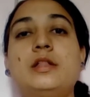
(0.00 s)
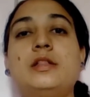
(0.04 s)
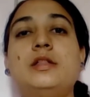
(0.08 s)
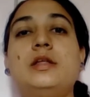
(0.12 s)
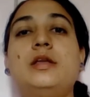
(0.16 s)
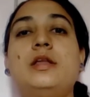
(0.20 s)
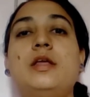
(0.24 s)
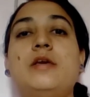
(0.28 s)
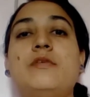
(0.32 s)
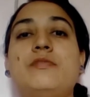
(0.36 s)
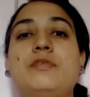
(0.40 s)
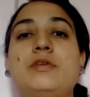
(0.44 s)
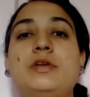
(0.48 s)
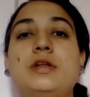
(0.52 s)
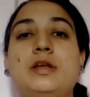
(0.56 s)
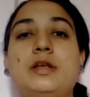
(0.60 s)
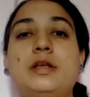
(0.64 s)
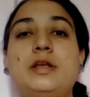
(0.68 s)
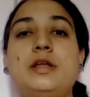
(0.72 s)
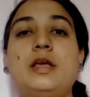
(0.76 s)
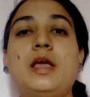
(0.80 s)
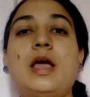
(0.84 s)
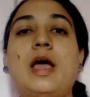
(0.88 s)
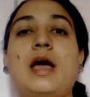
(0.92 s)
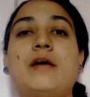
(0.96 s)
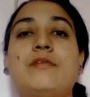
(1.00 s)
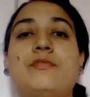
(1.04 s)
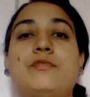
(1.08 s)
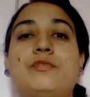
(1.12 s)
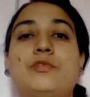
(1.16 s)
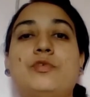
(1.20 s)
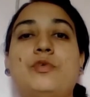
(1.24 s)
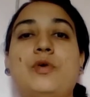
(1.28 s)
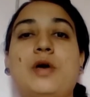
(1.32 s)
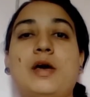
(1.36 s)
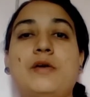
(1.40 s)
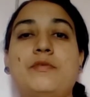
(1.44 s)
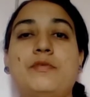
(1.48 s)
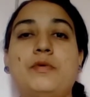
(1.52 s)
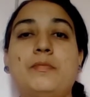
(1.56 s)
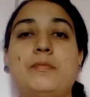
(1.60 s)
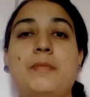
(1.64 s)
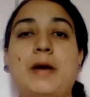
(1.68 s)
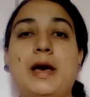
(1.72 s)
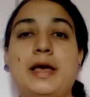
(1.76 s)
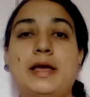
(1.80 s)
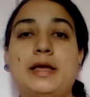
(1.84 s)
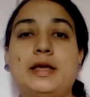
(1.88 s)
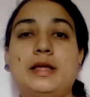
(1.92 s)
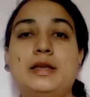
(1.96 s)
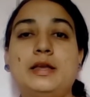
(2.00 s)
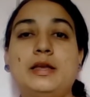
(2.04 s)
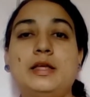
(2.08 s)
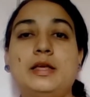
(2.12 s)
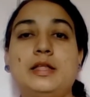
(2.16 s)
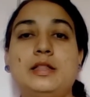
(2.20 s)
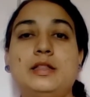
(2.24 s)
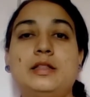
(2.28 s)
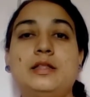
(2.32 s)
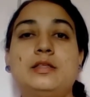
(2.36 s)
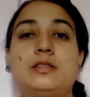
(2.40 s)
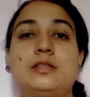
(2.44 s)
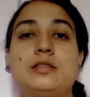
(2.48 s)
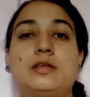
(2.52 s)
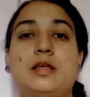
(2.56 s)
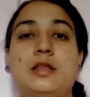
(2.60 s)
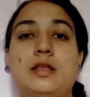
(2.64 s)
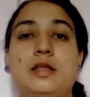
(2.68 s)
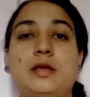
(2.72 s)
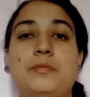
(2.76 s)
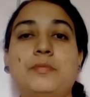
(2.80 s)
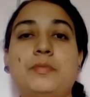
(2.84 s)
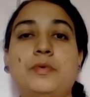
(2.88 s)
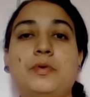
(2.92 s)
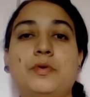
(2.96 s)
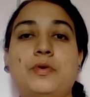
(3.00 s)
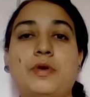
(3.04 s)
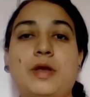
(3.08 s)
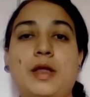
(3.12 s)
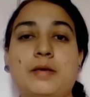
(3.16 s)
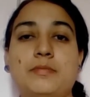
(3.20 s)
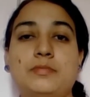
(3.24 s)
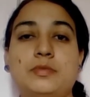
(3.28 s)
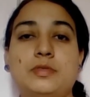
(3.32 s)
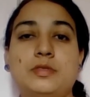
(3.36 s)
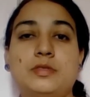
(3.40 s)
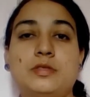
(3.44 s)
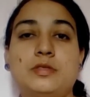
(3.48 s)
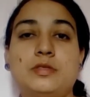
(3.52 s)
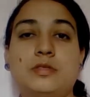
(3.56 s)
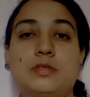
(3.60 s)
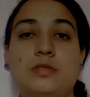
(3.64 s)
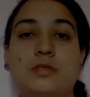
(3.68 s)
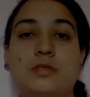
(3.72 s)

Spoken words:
they definitely have to have a buy-in in the skilling programs.